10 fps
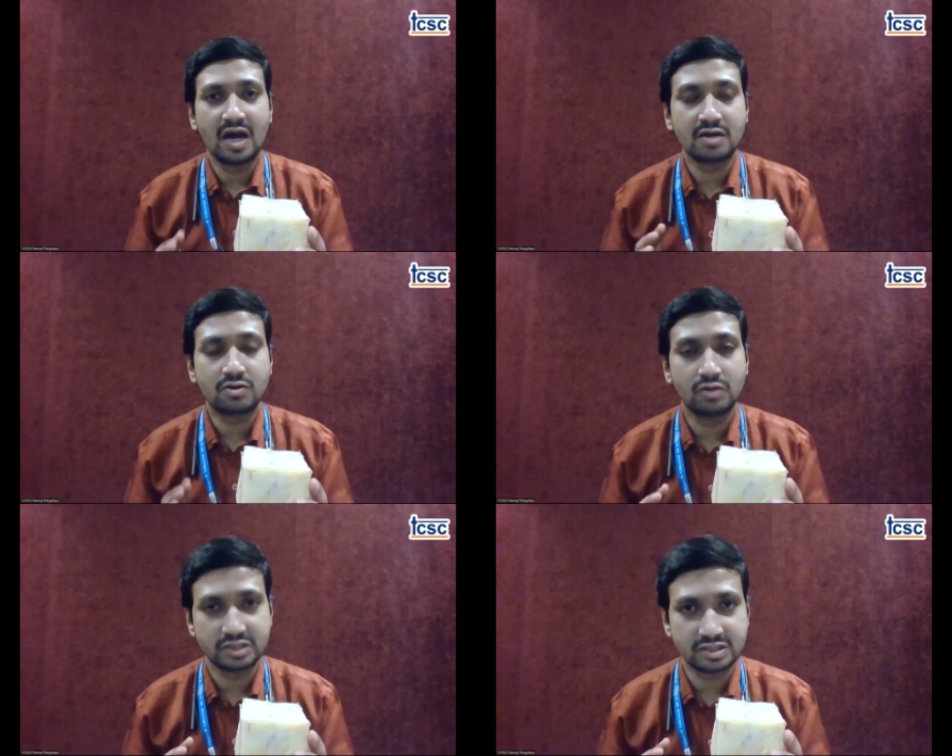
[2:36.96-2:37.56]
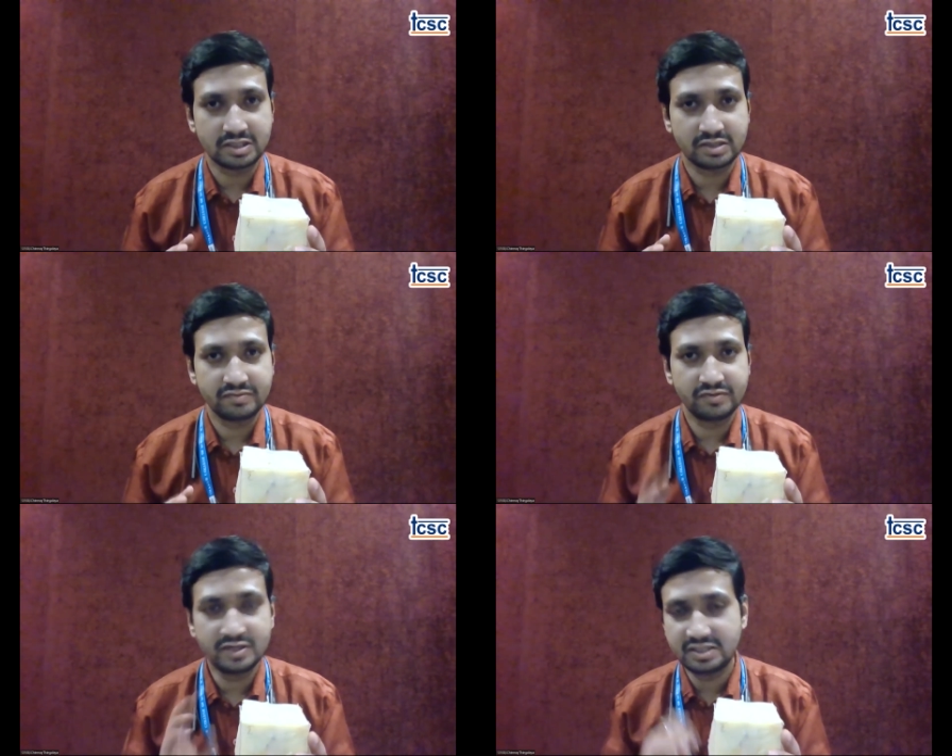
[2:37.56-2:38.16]
are
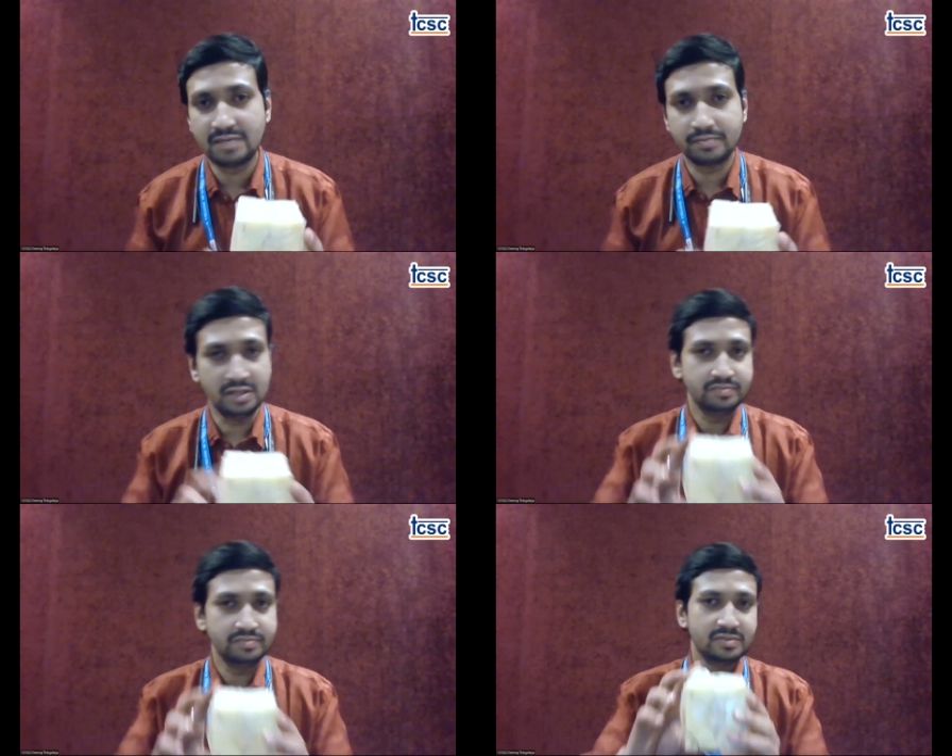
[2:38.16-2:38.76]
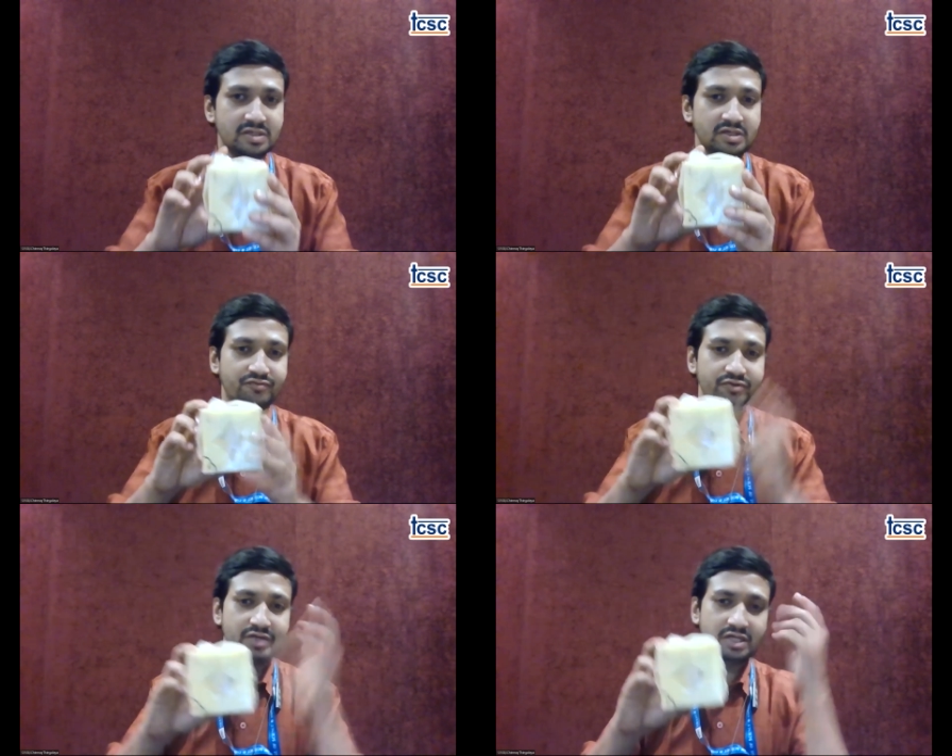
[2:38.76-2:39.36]
constant. For example,
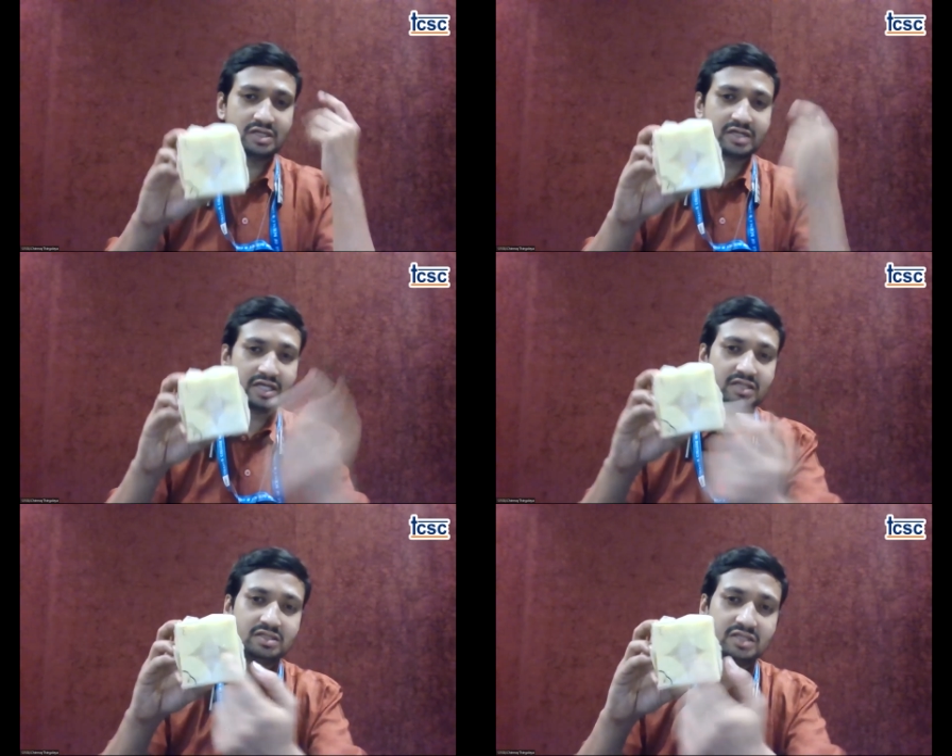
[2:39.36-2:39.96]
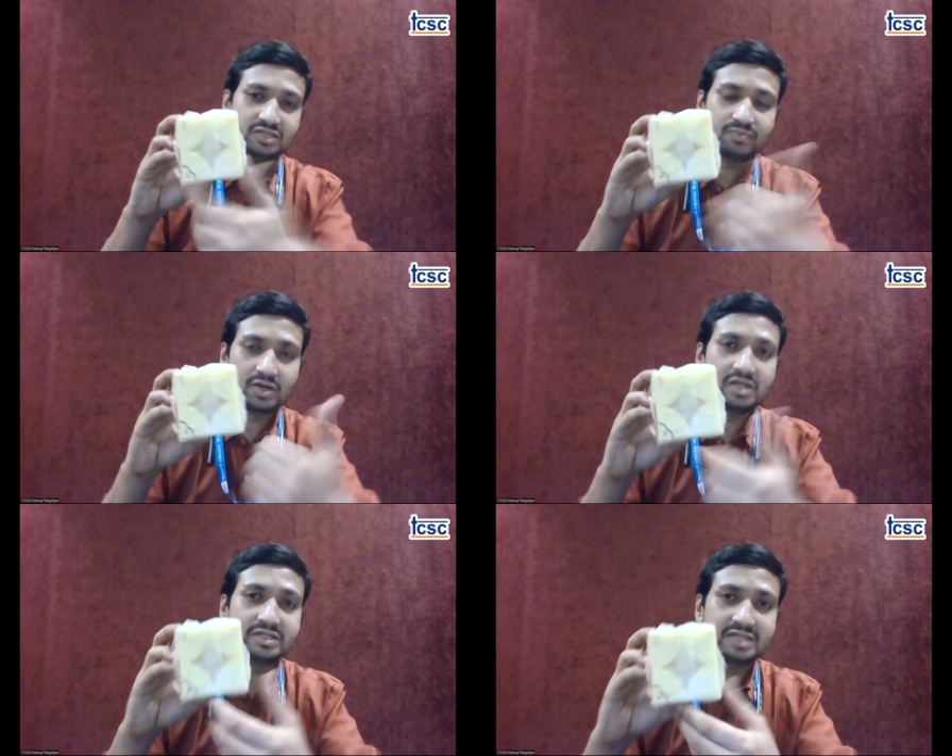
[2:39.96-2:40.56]
if you take, take this
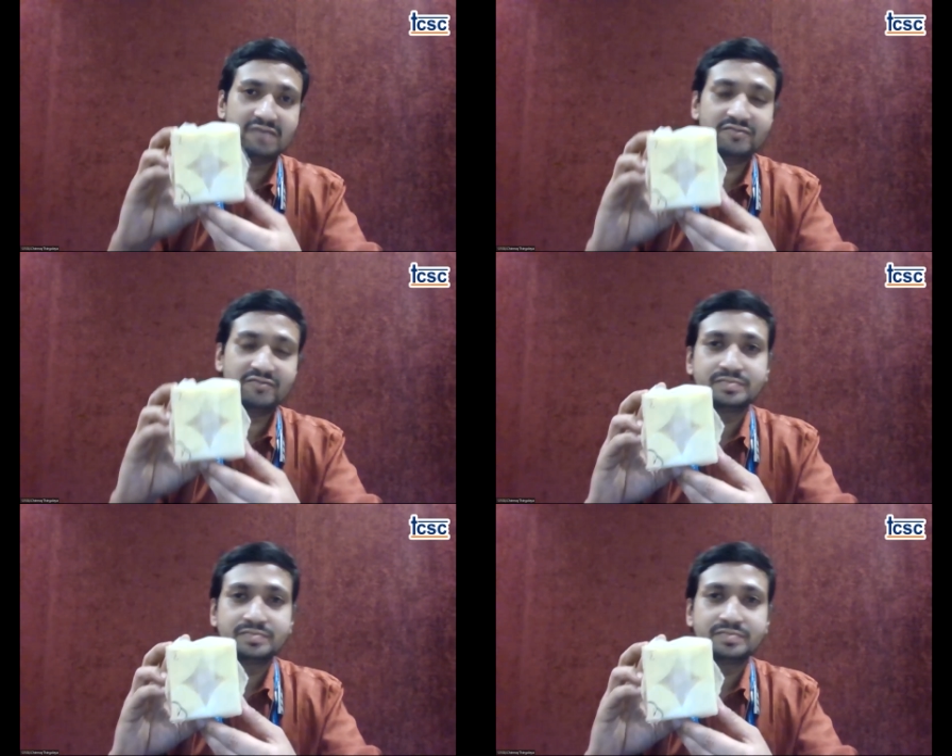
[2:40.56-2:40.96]
model itself,